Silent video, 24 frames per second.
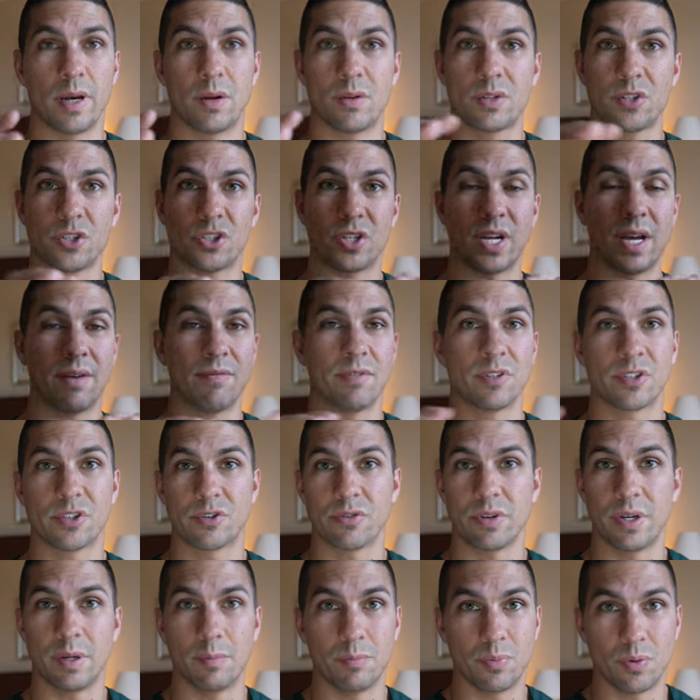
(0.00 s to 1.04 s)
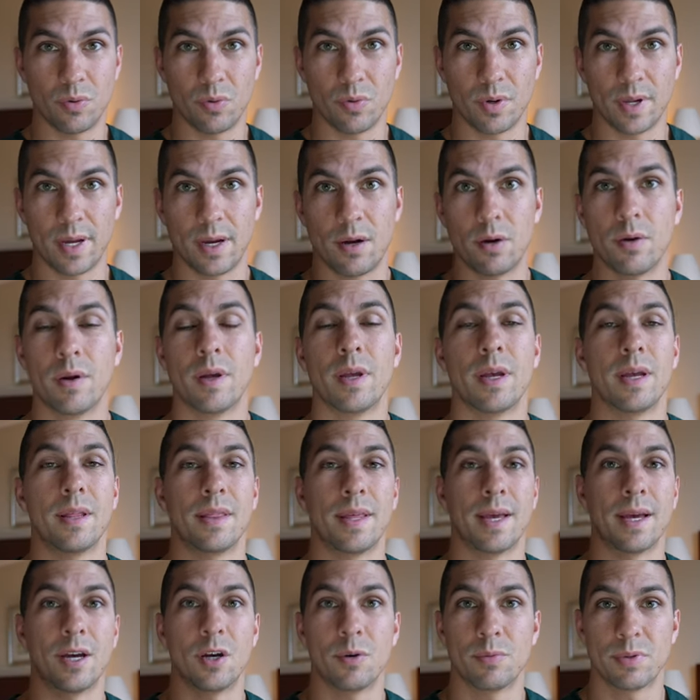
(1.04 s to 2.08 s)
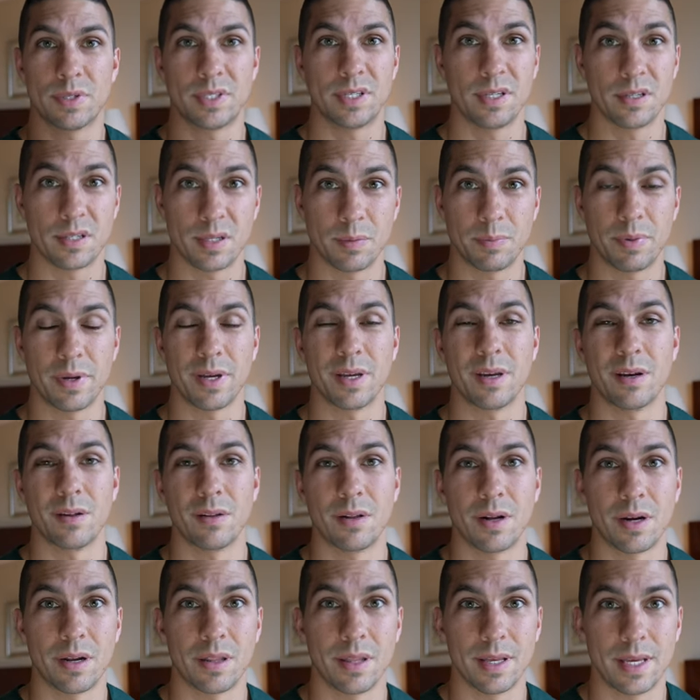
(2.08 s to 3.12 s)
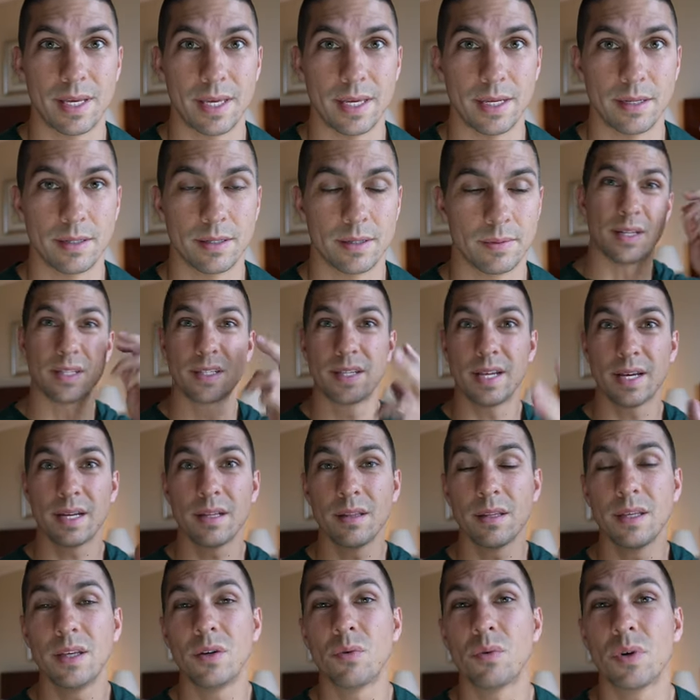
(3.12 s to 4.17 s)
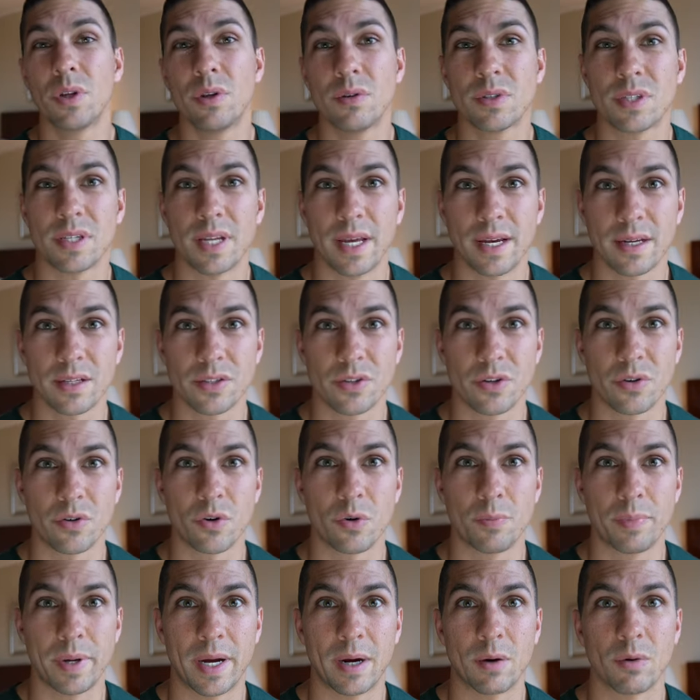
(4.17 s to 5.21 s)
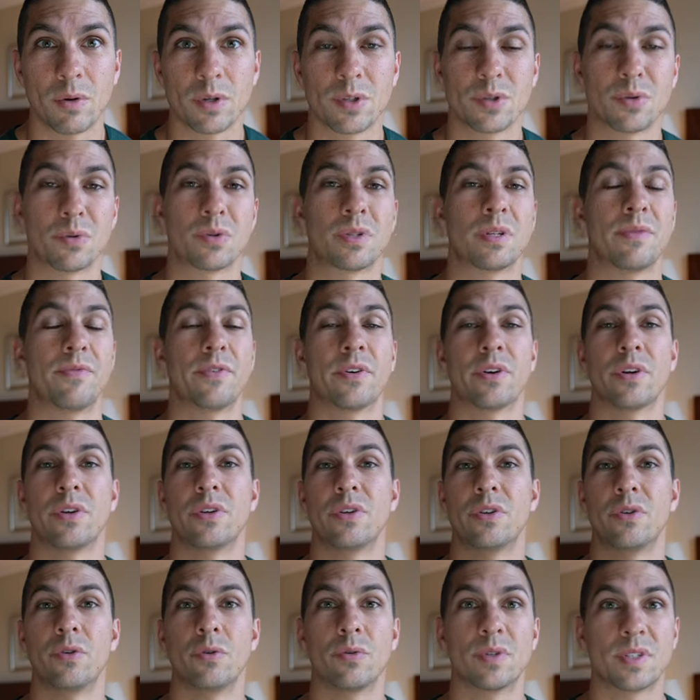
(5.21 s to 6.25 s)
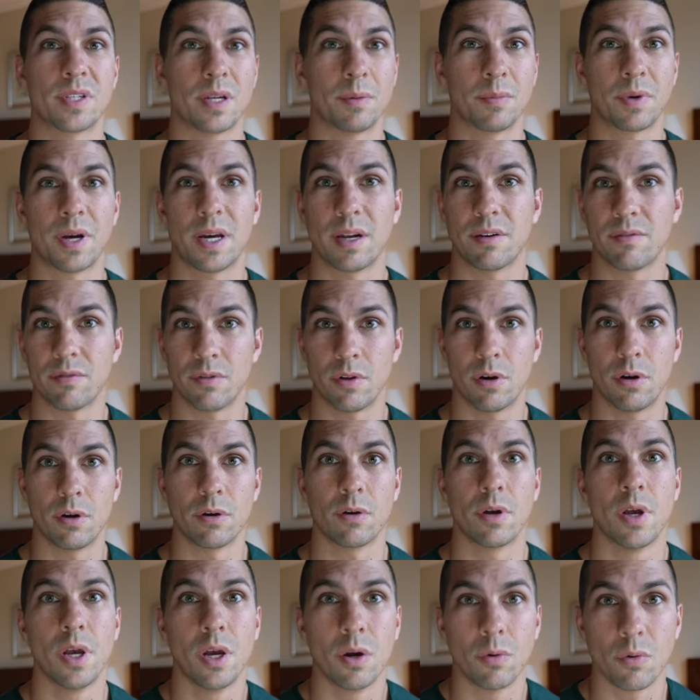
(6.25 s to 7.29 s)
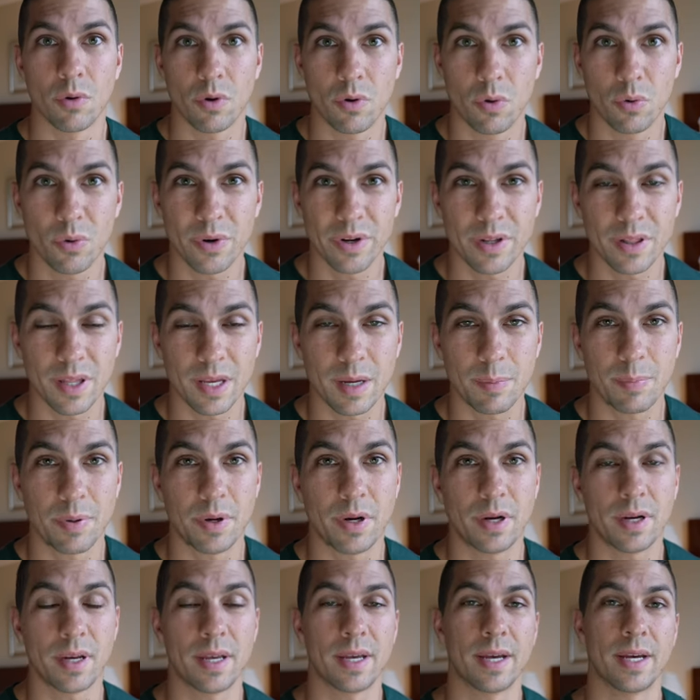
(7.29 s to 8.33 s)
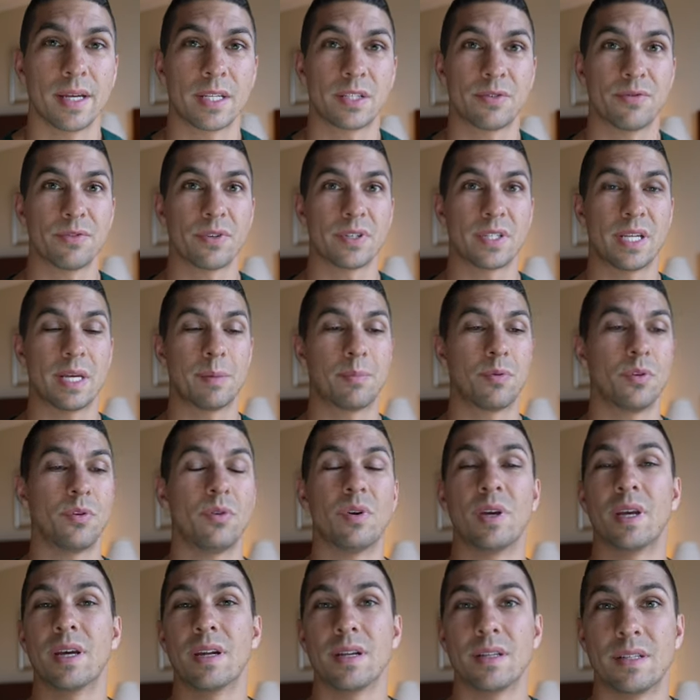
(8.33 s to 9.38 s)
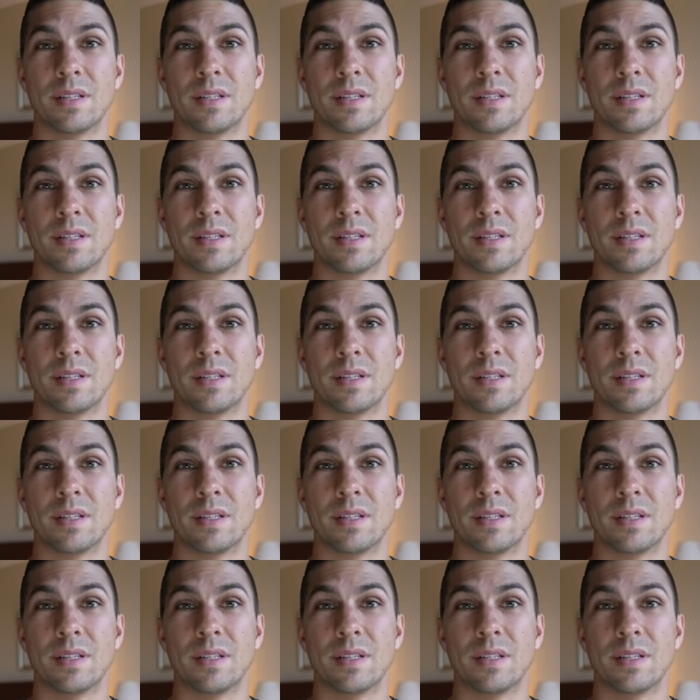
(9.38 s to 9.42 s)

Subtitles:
else, just have the screen pulled out, and that helps dissipate a lot of the heat. And secondly, you want to use an external power source if you're going to do some kind of long recording like a podcast. For example, you can get